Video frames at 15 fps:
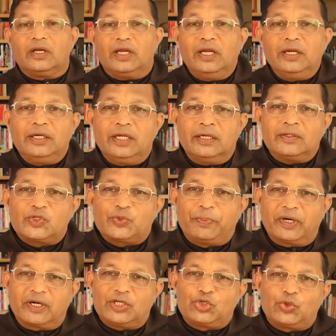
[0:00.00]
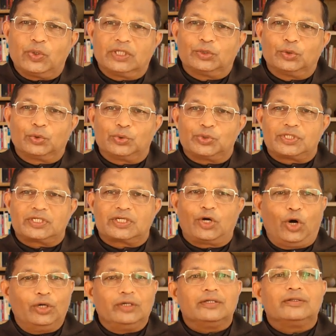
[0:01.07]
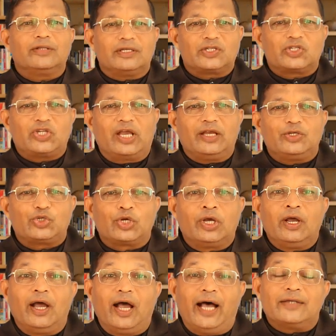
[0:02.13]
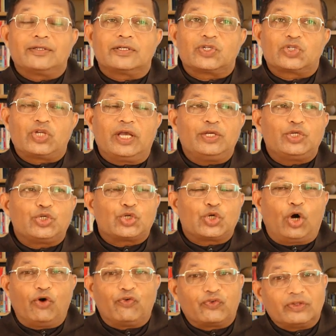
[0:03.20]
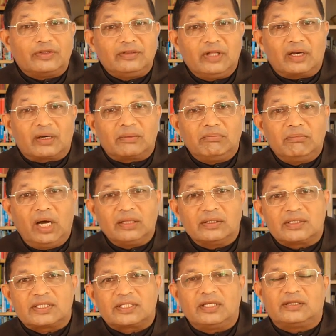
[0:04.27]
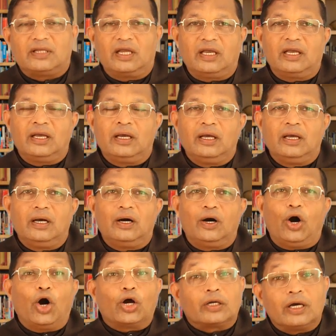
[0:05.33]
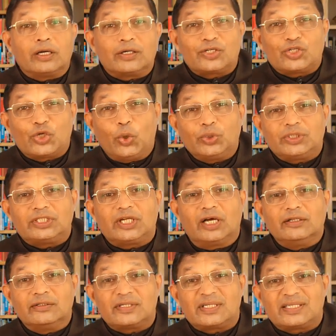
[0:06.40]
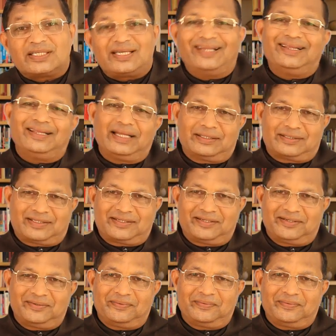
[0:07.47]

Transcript: Indian spiritual gurus called this stage as the stage of nirmal sthiti, or total stillness.